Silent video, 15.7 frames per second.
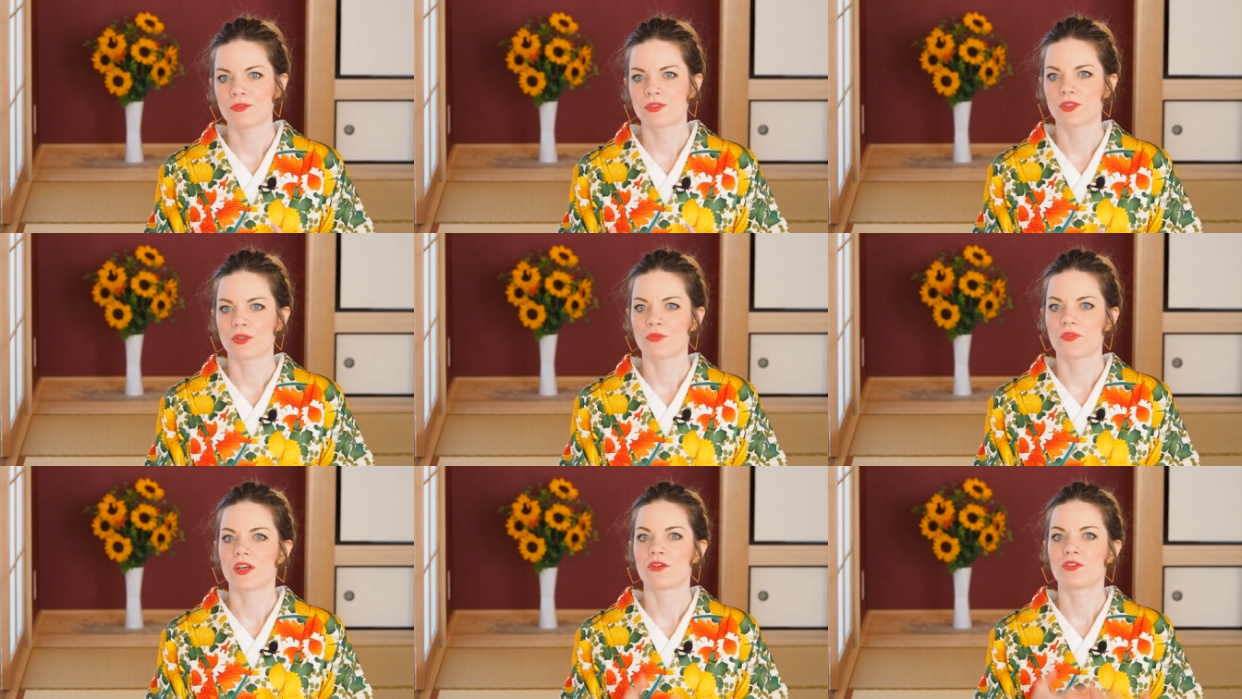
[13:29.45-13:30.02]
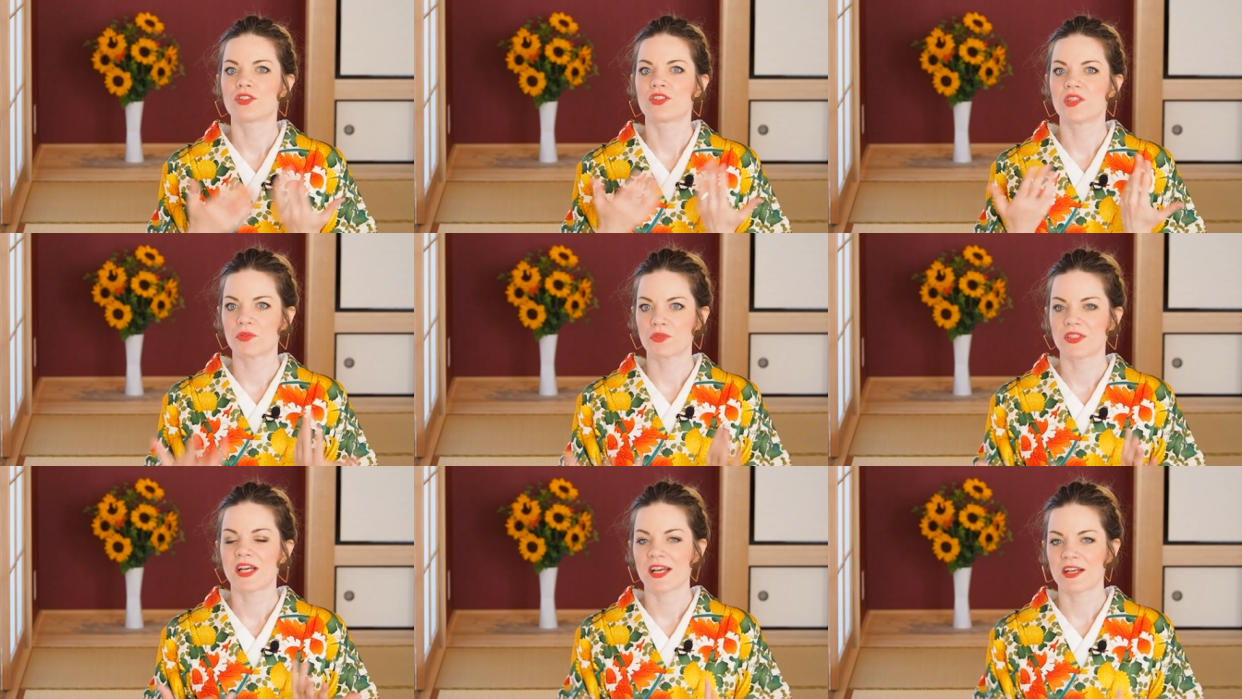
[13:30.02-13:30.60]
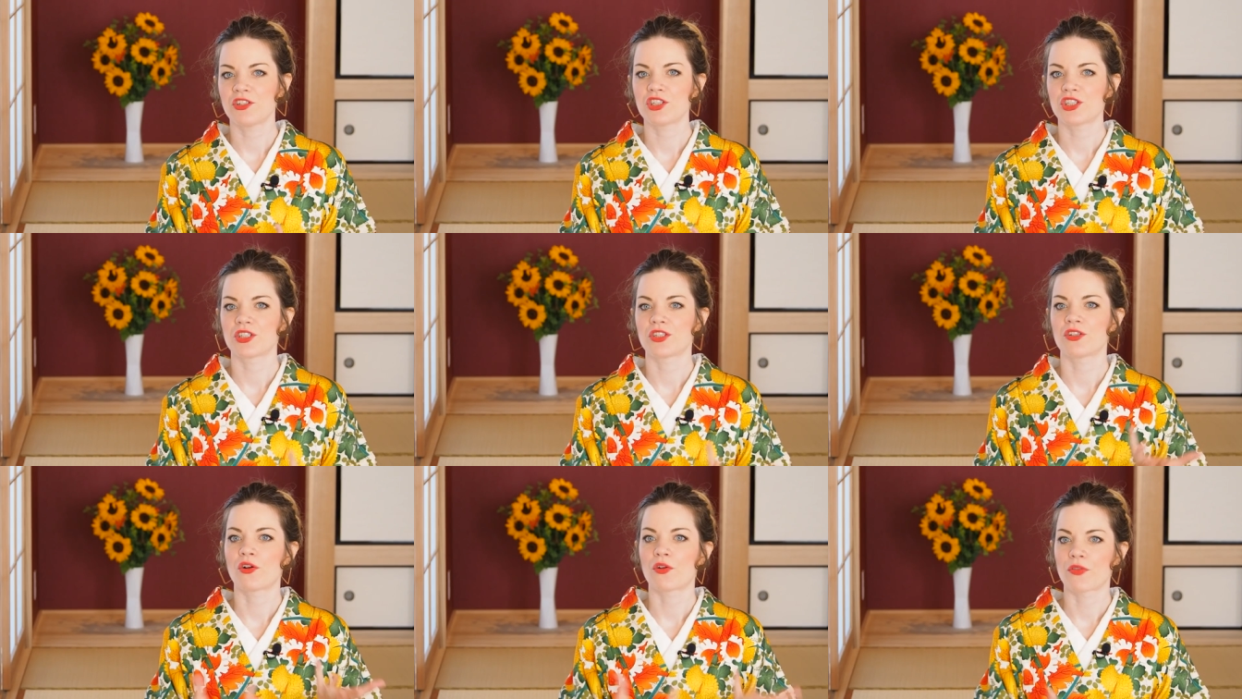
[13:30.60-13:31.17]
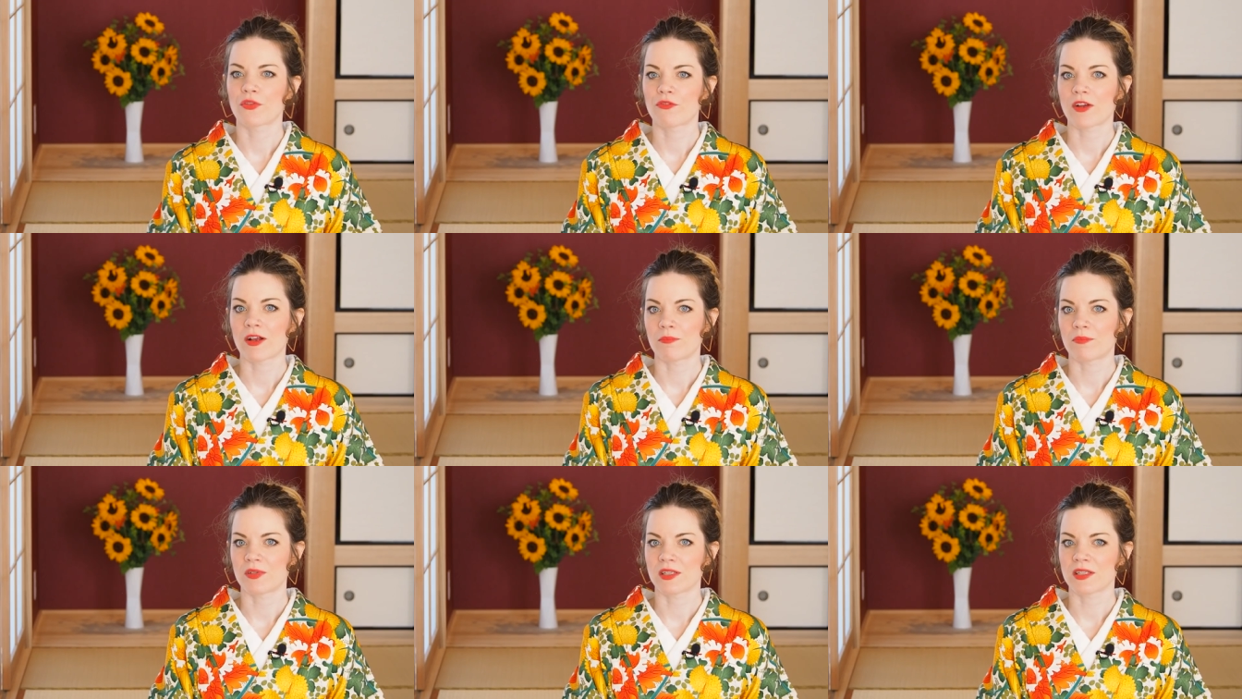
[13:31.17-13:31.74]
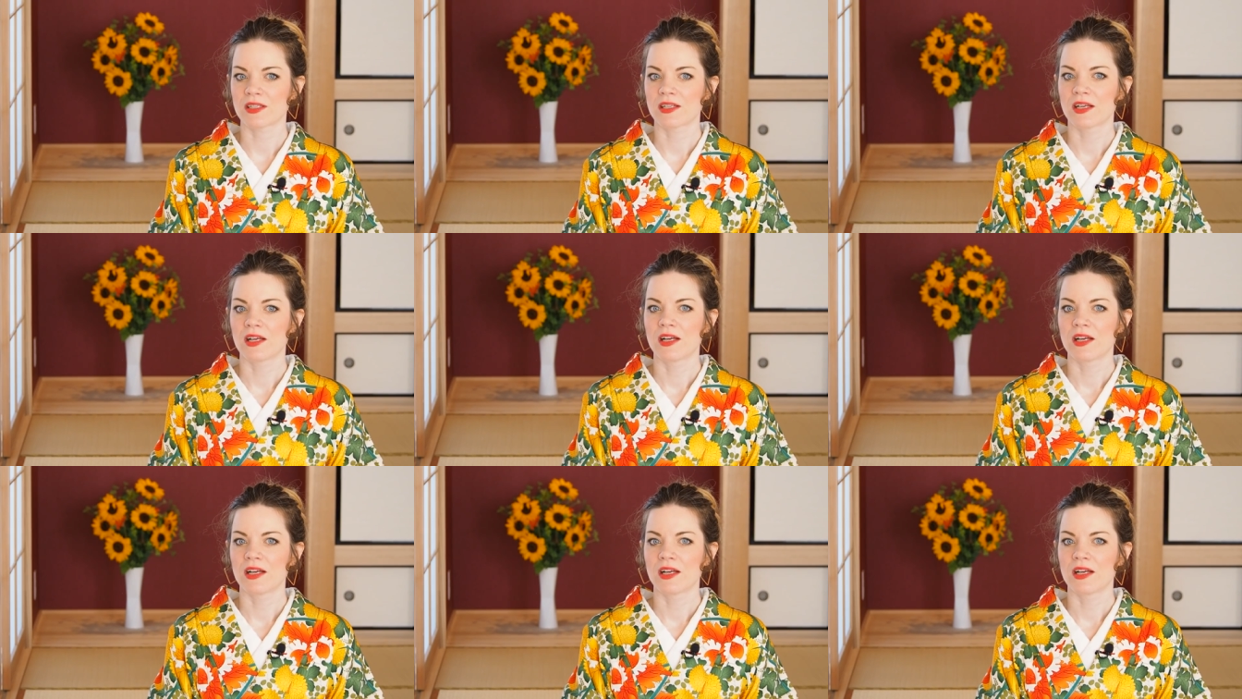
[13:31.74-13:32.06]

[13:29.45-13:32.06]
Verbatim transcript: so there is no tension on the fabric.